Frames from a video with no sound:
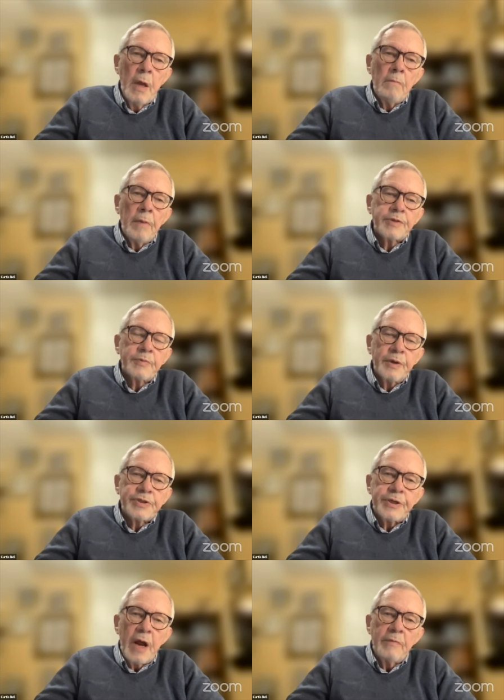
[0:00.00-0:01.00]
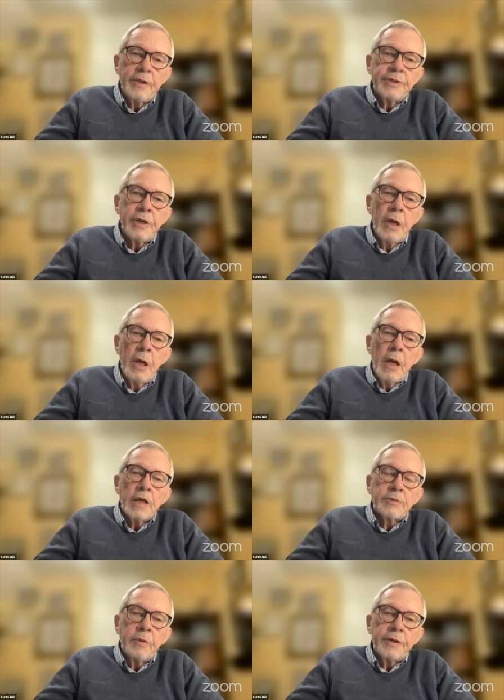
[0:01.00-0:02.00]
much, much damage.
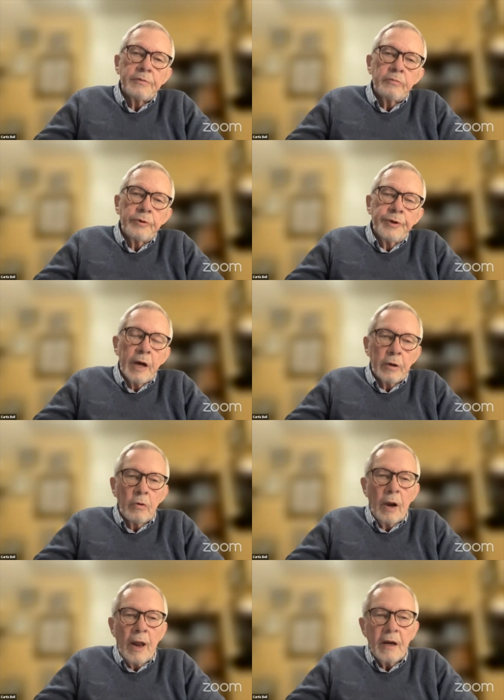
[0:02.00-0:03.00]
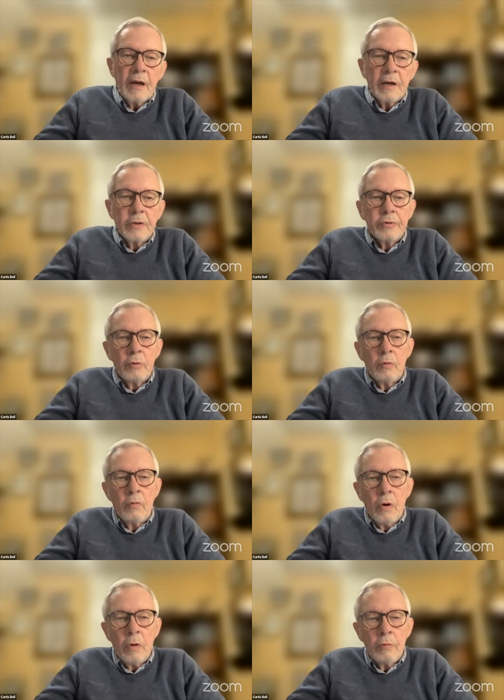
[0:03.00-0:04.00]
Hezbollah would not go lightly into a
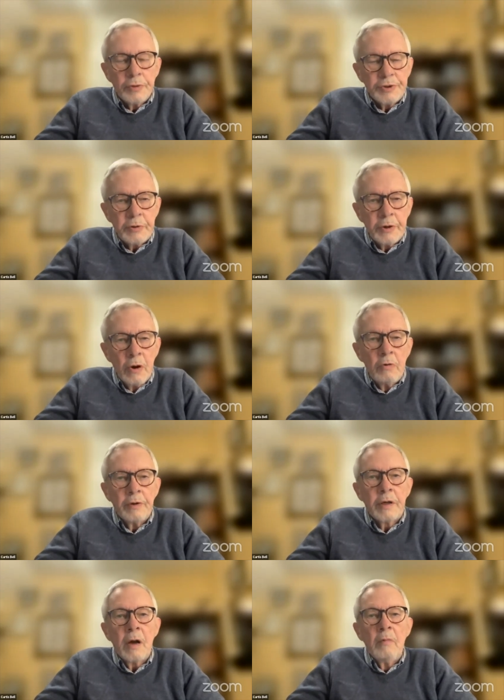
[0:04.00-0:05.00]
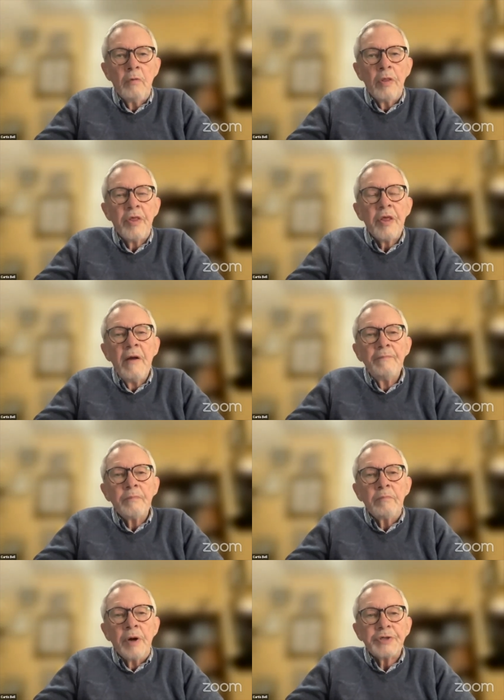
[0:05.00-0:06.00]
war, which we know would come with
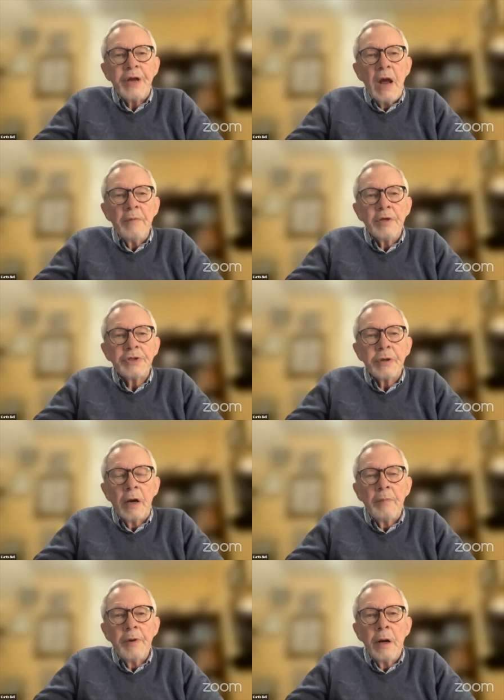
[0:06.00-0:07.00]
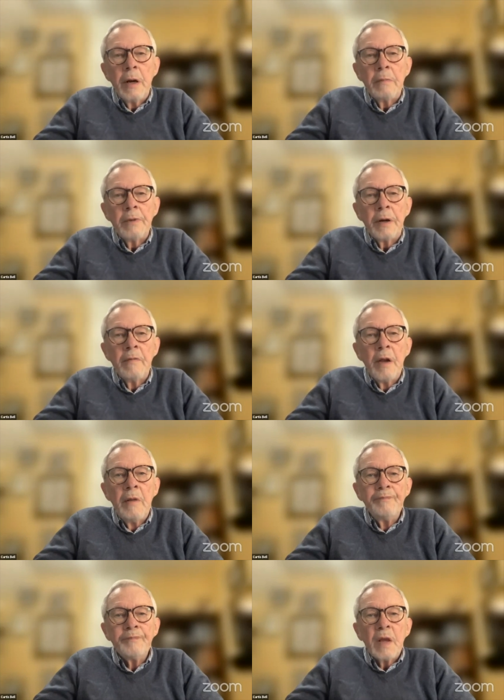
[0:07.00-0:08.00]
much damage to Lebanon. But
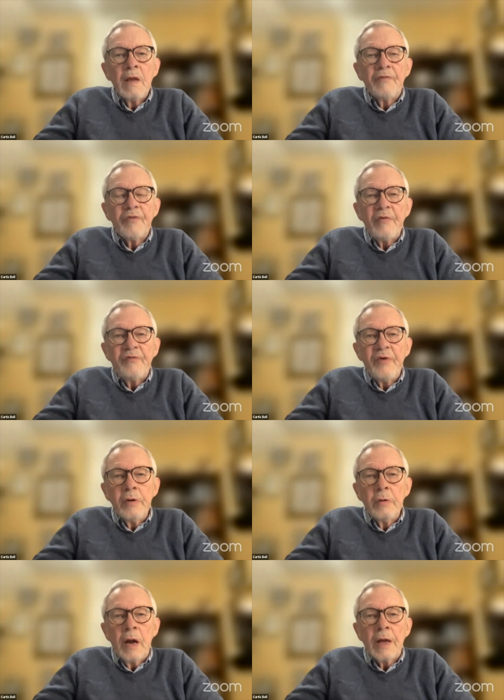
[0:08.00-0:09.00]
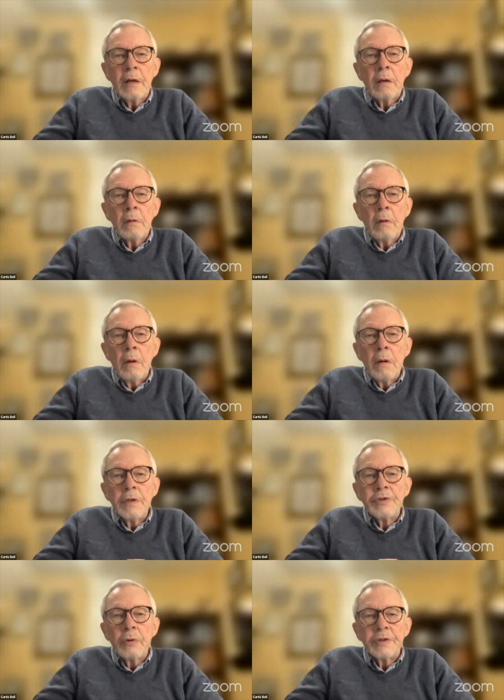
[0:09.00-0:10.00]
if they feel like
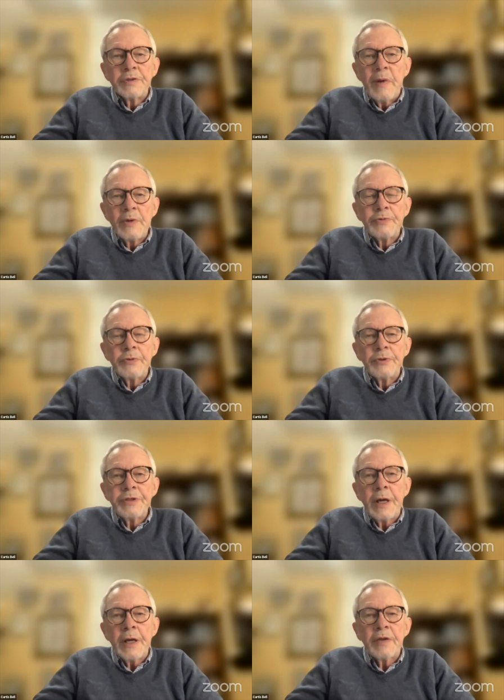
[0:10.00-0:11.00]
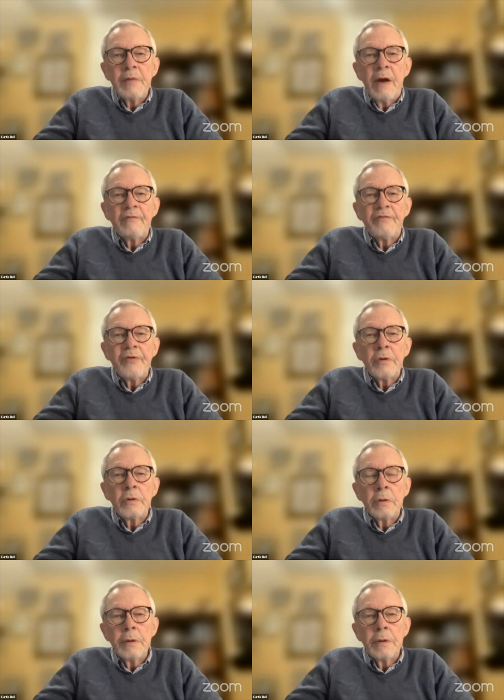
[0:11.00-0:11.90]
Israel is about to attack, they might feel